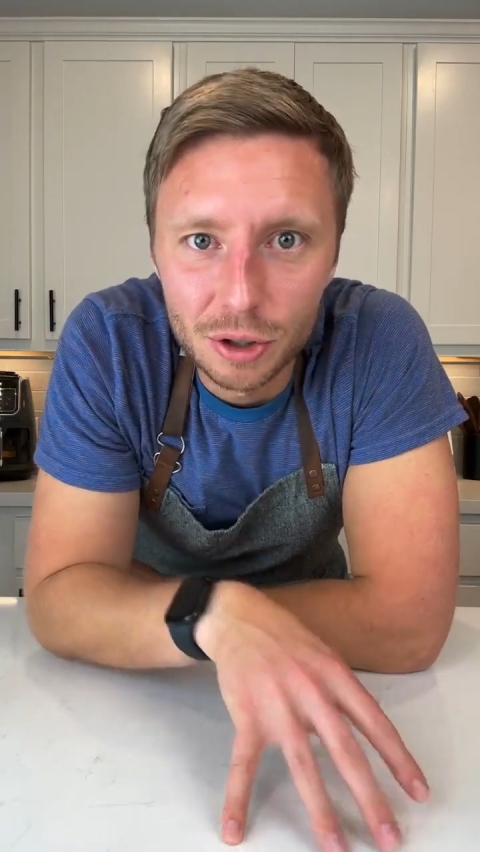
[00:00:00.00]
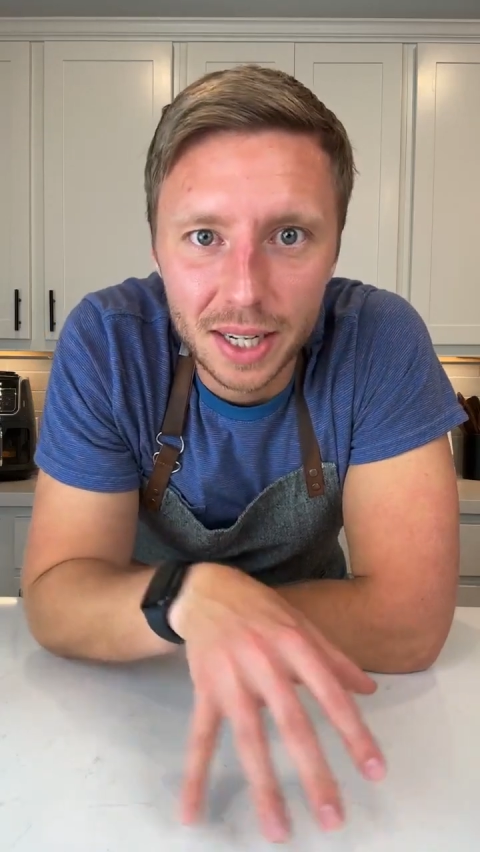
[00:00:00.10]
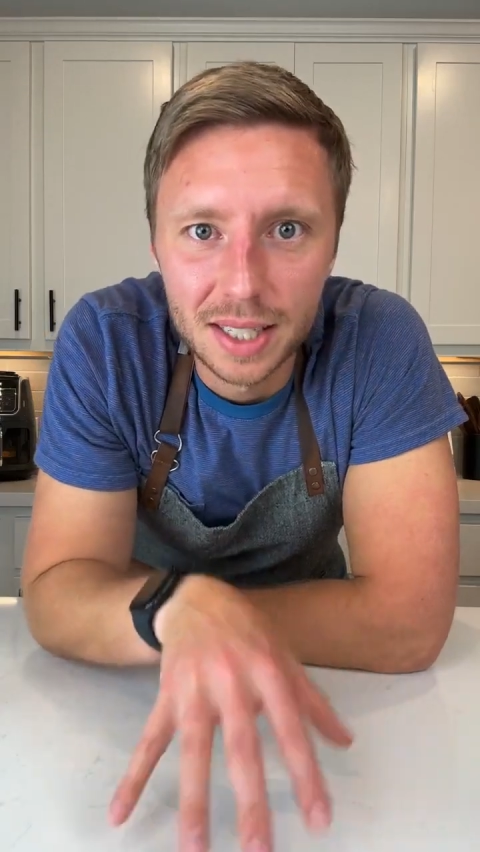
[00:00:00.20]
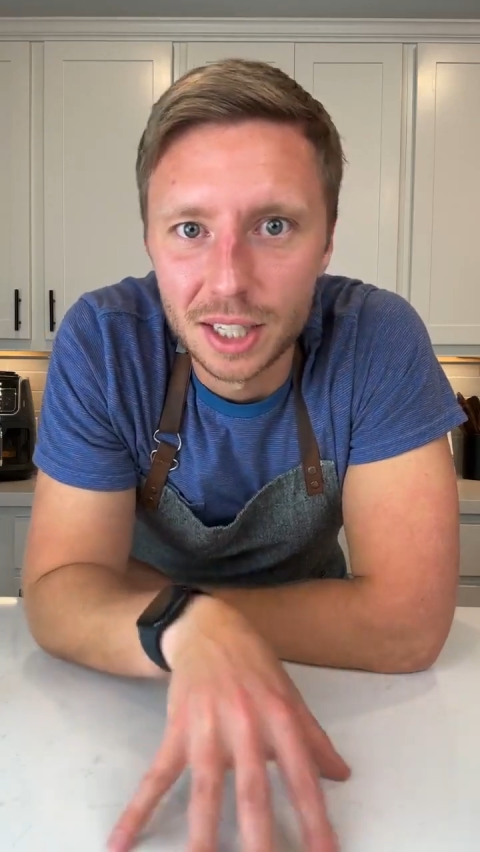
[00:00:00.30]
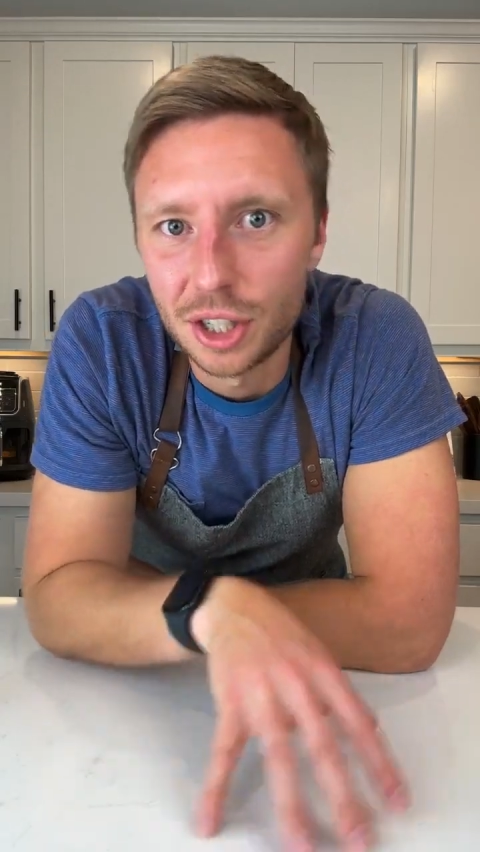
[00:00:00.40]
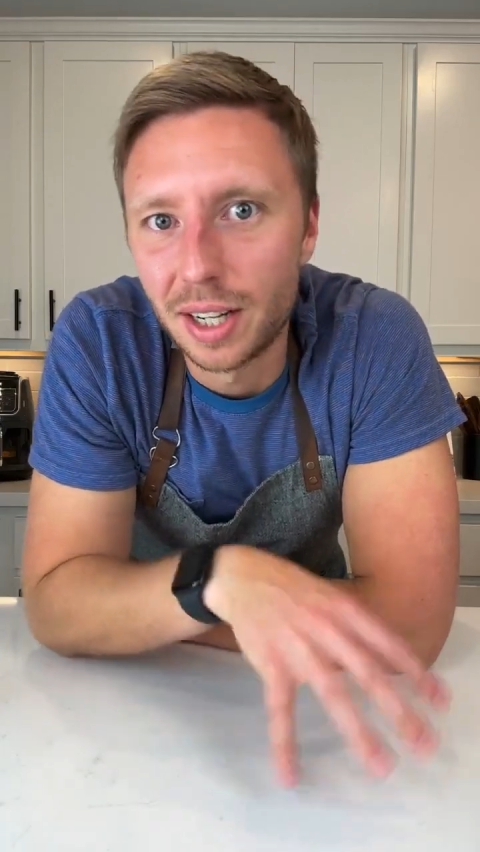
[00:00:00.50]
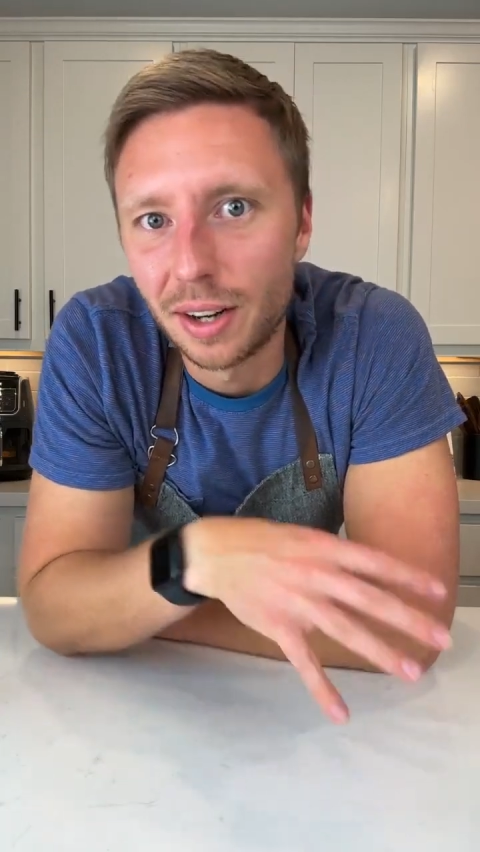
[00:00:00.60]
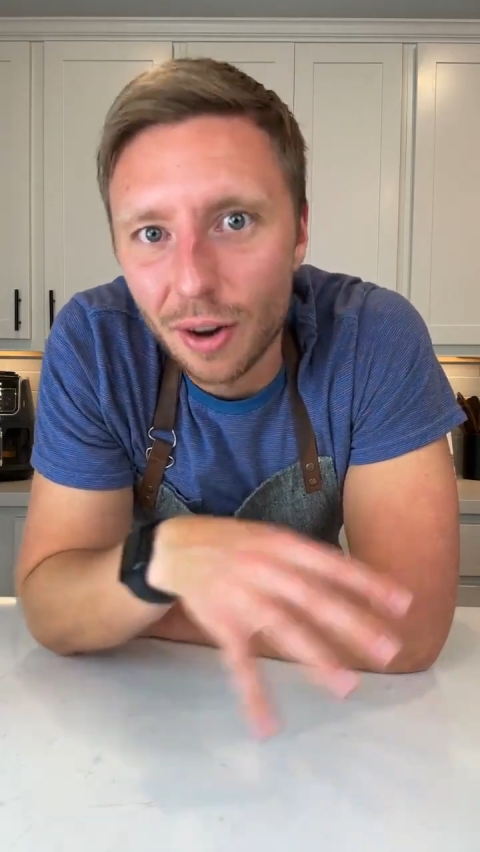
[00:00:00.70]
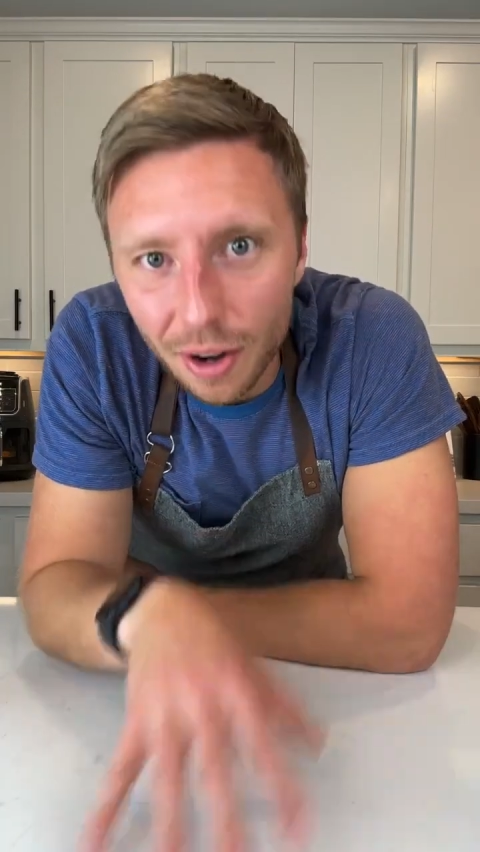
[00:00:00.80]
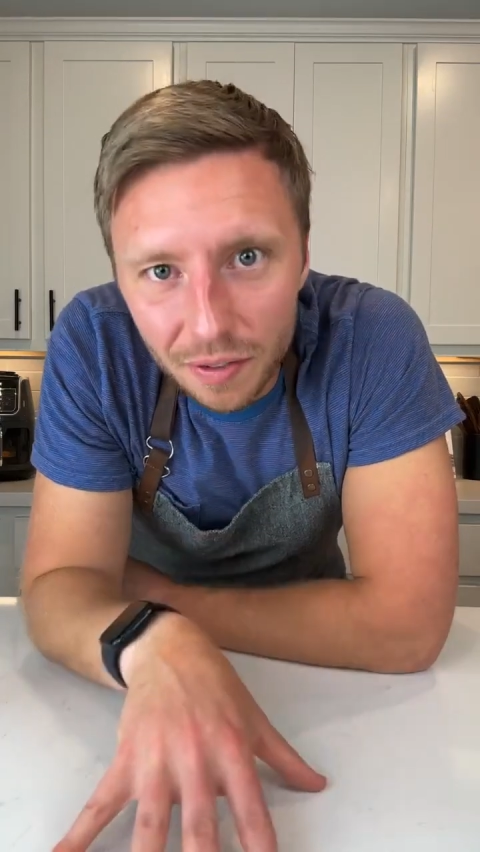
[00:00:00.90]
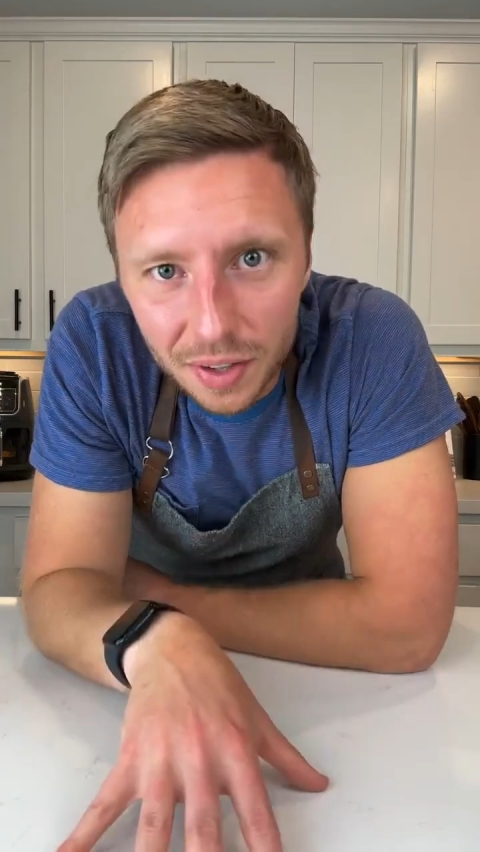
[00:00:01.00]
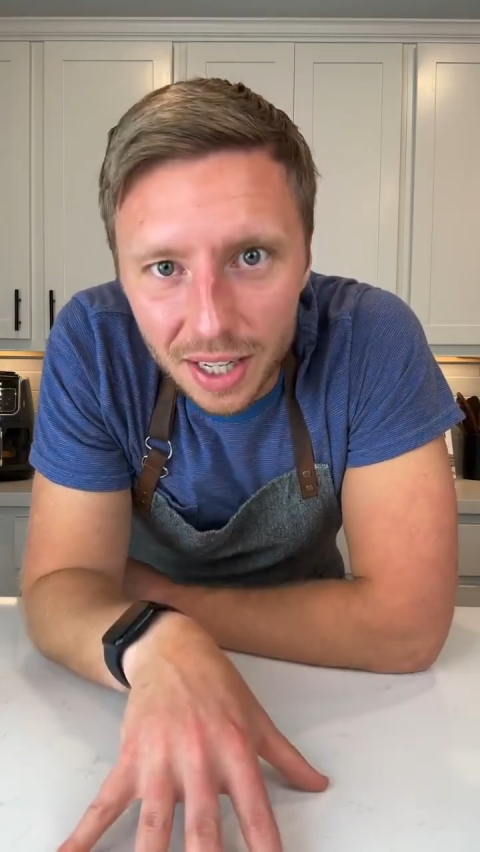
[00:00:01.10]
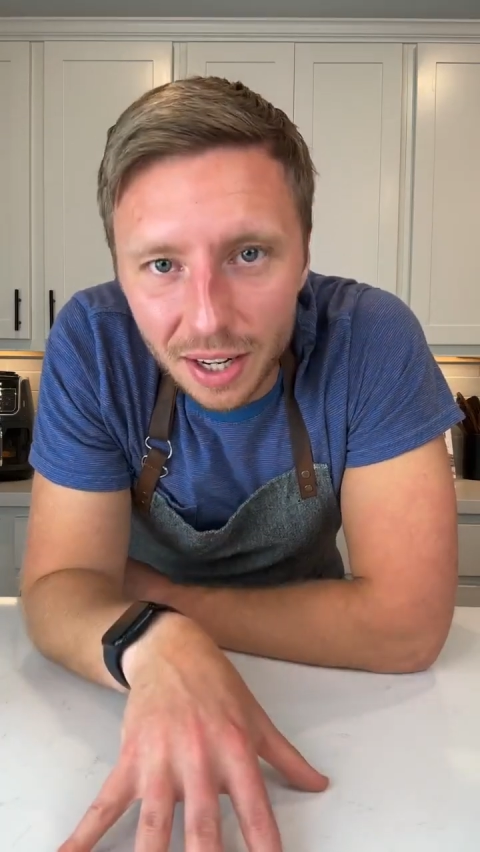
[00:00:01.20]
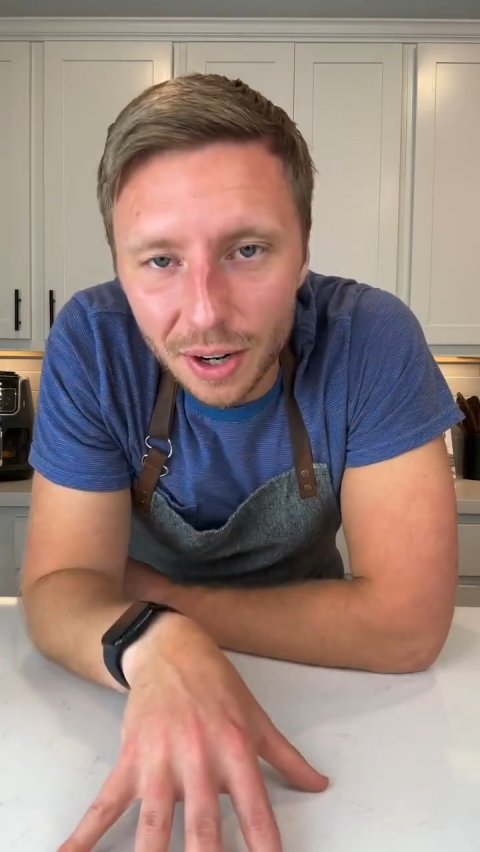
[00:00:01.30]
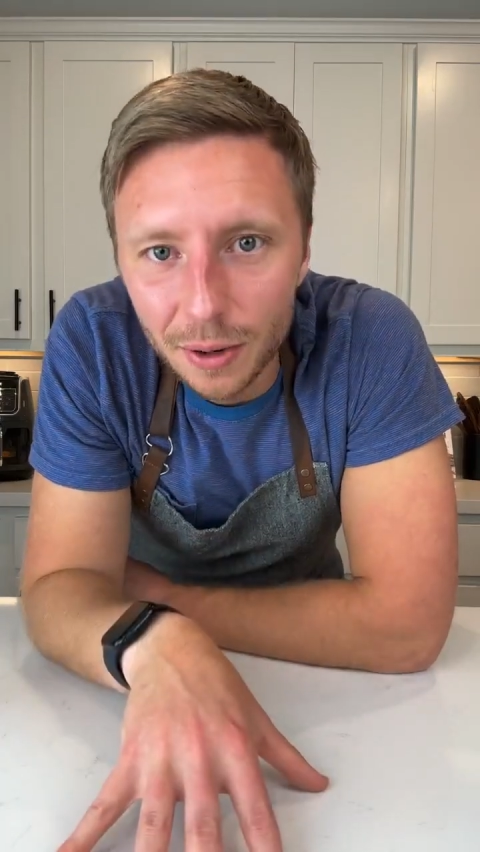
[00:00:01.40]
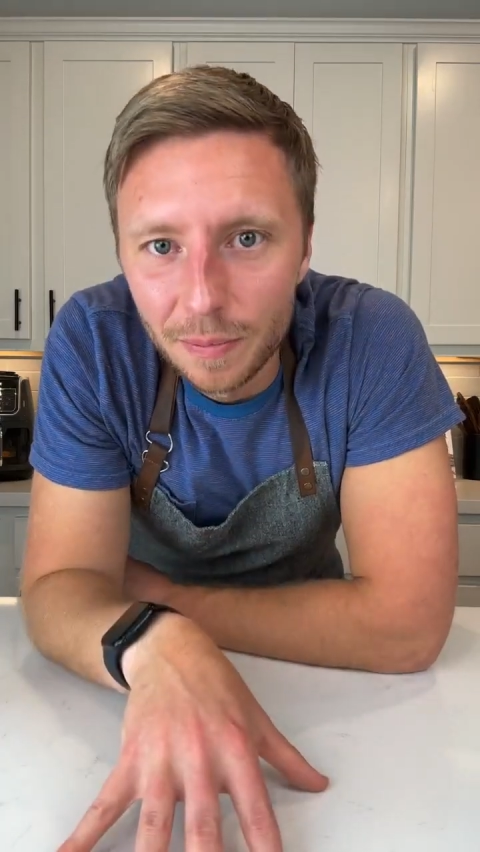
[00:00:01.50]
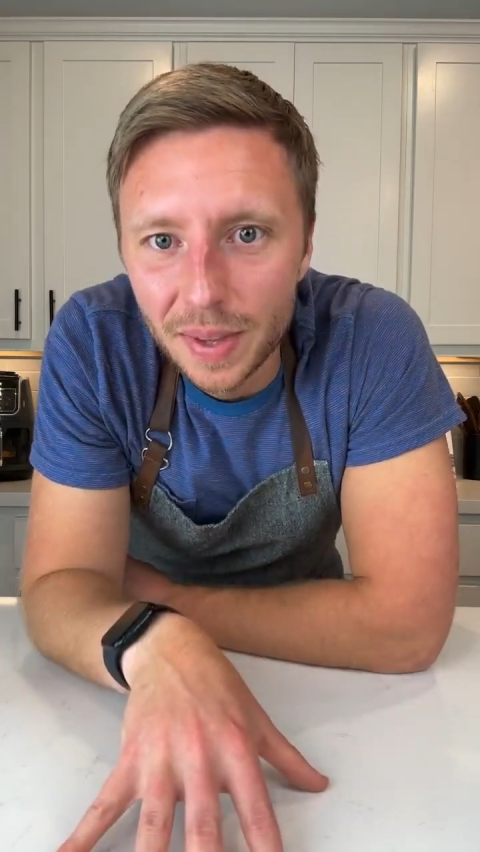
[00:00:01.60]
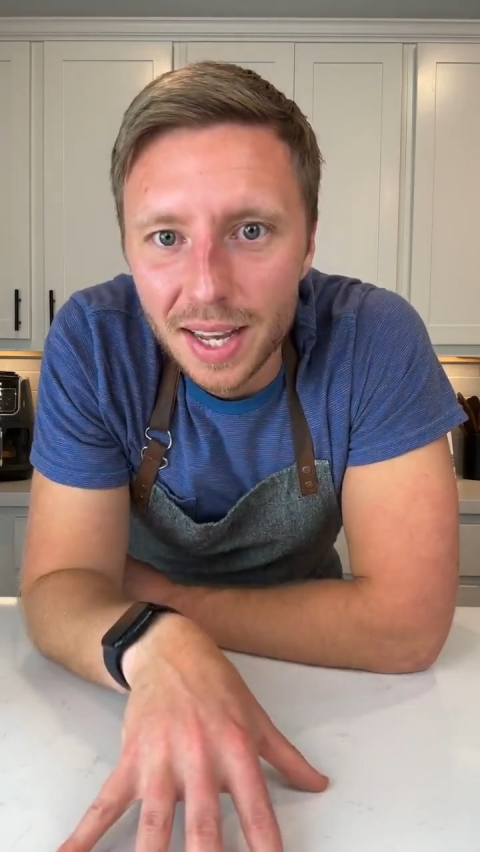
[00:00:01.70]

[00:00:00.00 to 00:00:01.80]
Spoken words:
transitioning off keto.